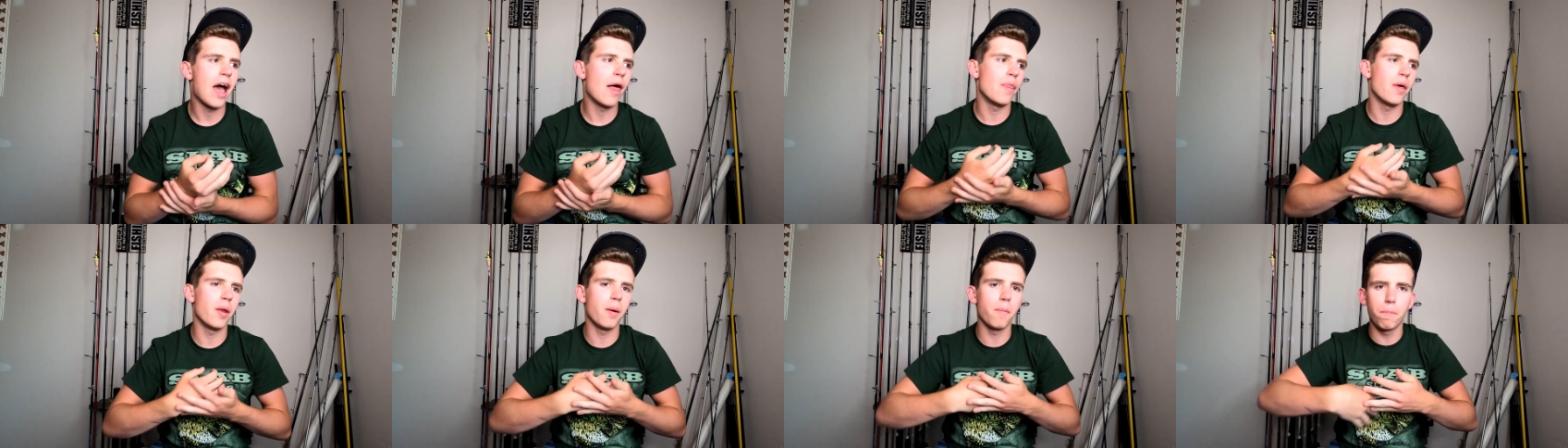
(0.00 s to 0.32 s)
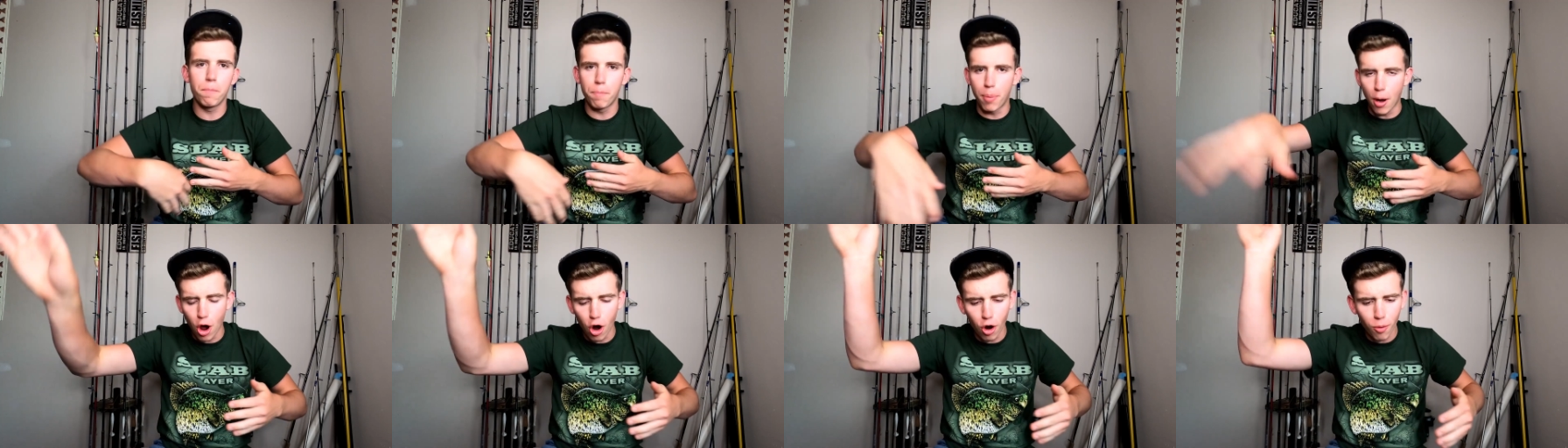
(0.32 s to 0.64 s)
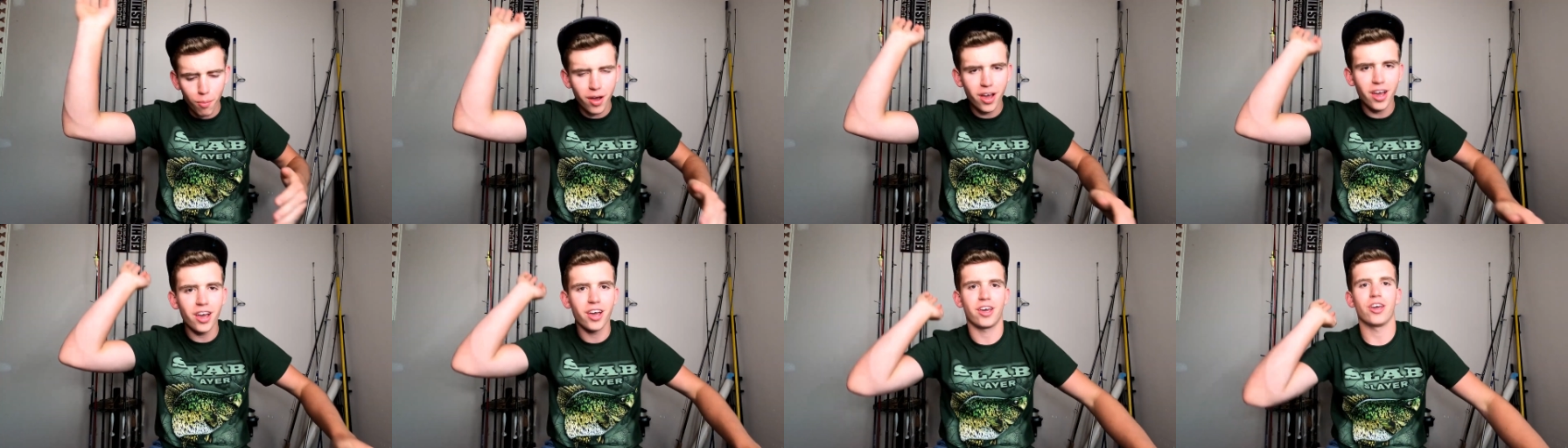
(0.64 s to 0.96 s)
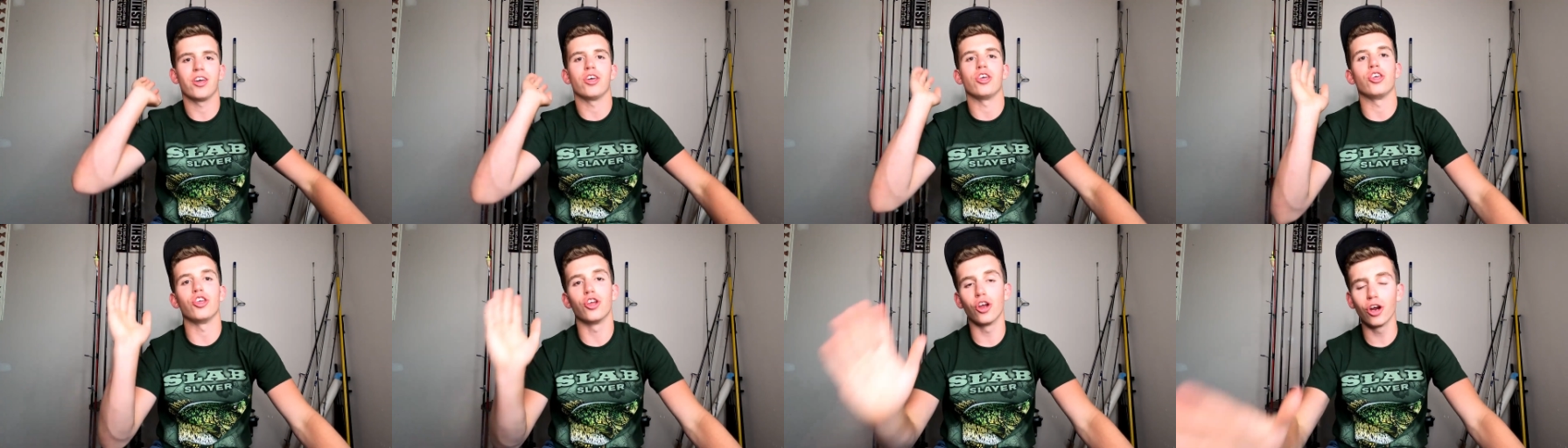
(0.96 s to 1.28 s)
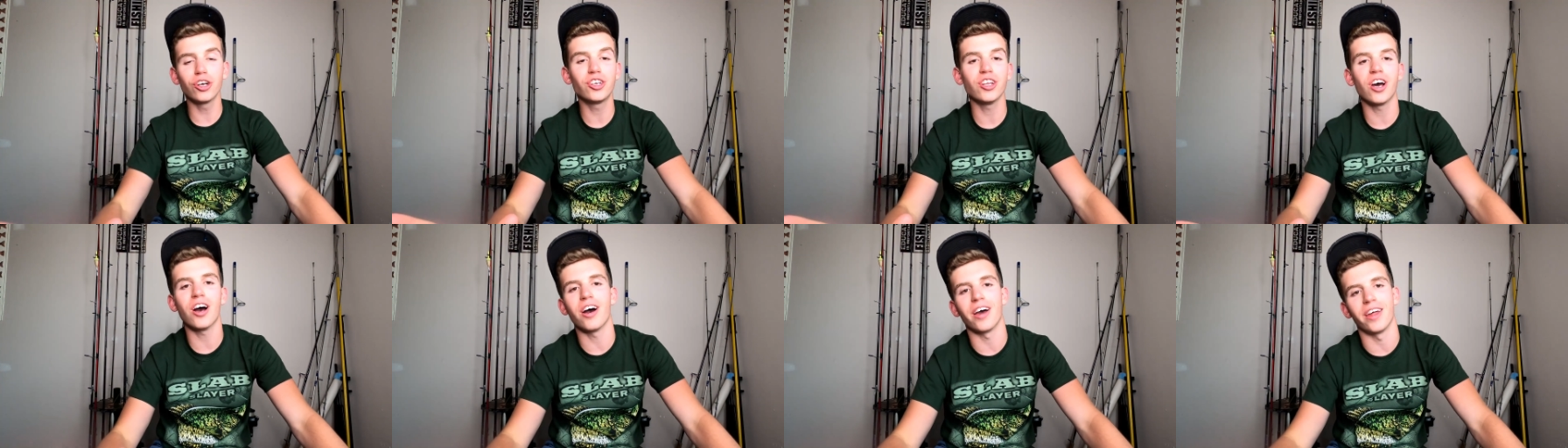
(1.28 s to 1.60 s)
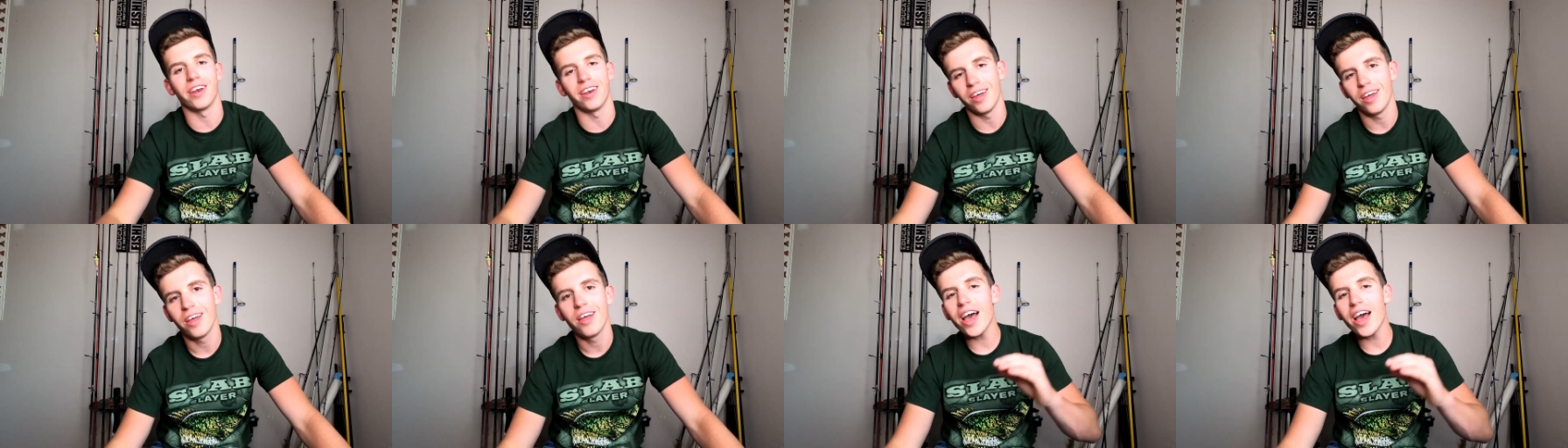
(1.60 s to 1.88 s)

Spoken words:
And then boom, you're done.